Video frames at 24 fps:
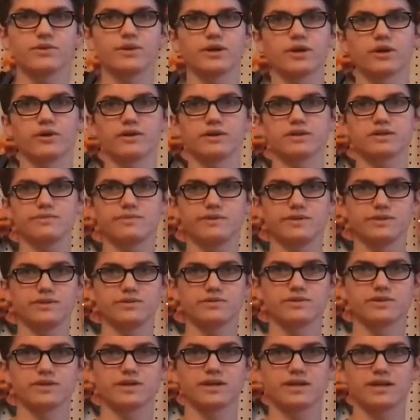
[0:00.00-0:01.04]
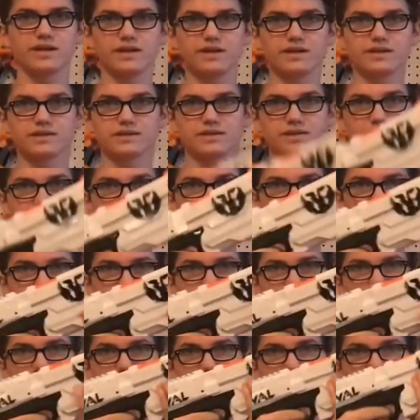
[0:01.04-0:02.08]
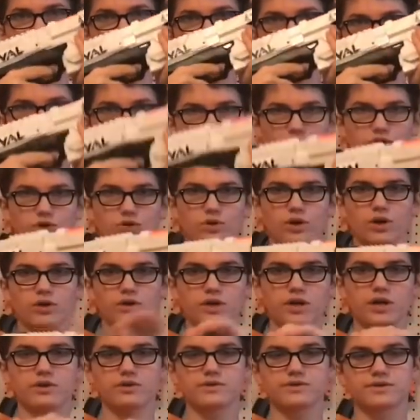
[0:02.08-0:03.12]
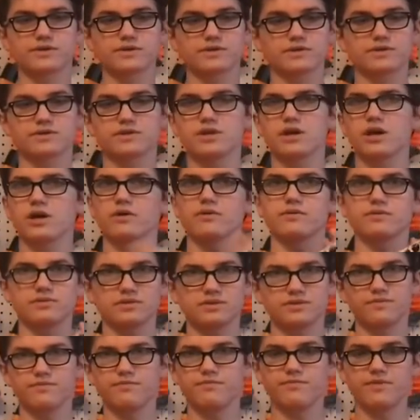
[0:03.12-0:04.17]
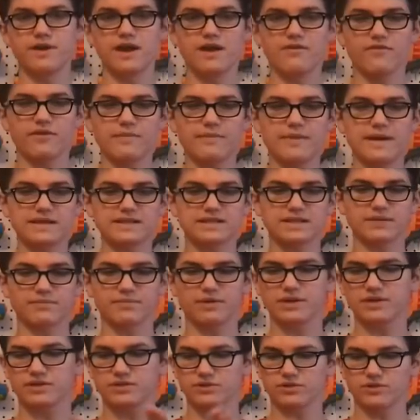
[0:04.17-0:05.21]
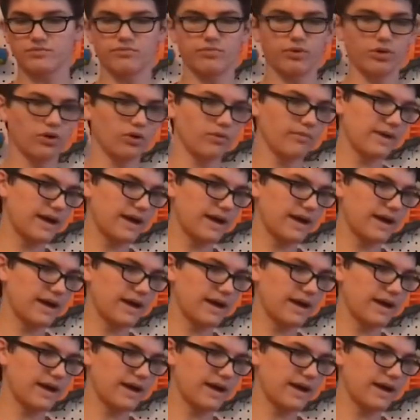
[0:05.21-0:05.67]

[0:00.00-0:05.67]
we're going to be using is the Nerf rival Kronos. So, every basic pistol, pull